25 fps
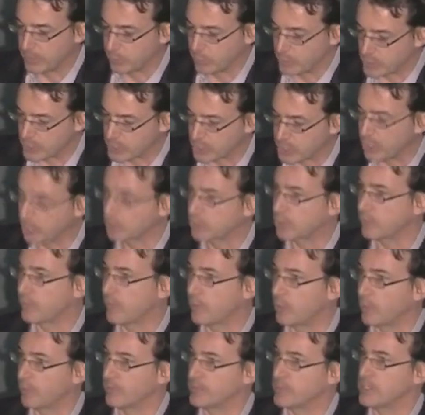And the
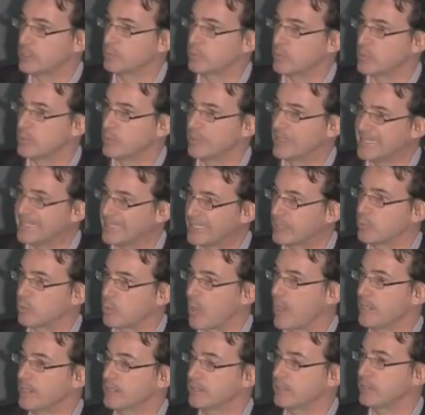result of all of these,
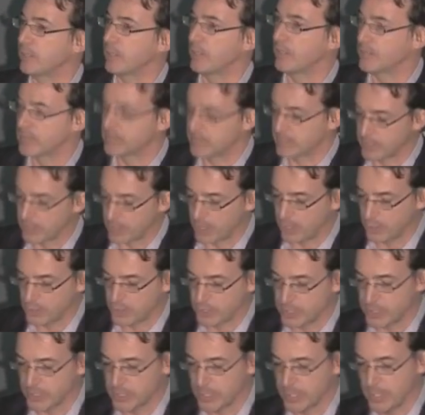when you get it right, all
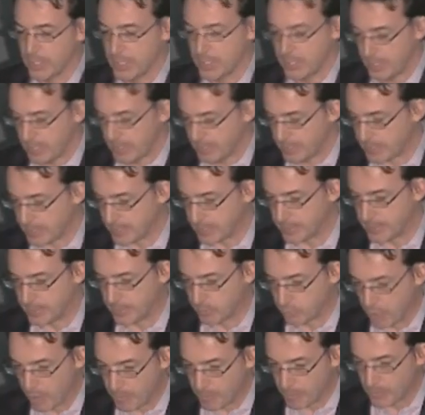of these technologies,
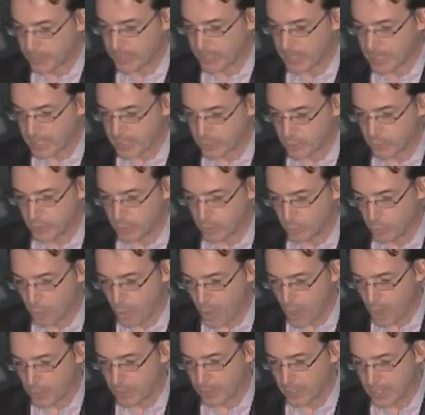is that the robot
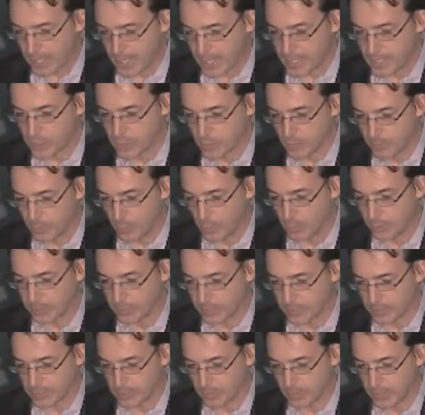can actually walk
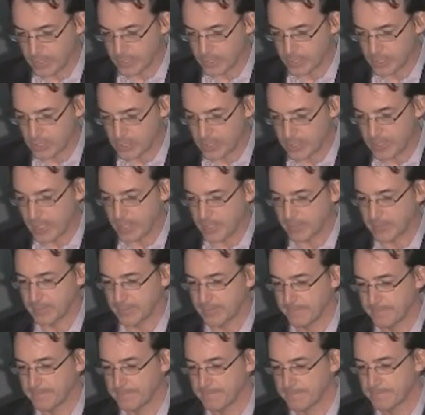and support it. So let's
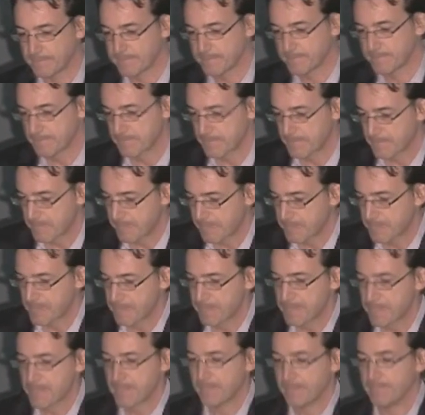see that.
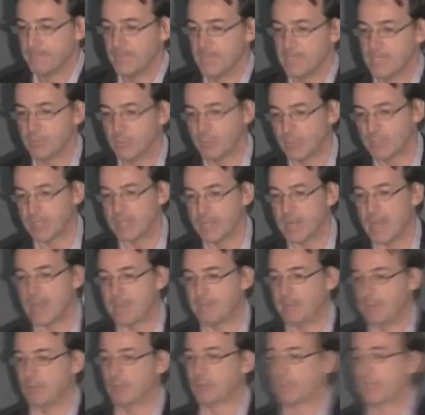
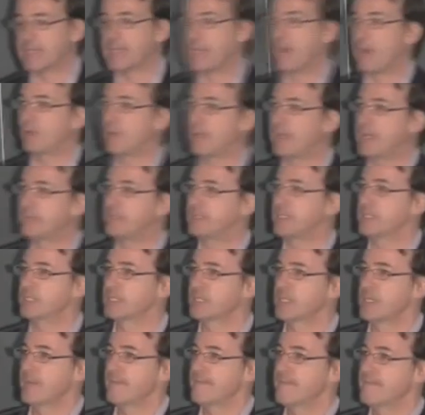This is what can happen. We can
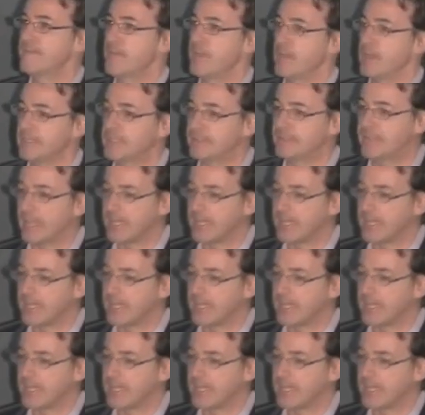now let this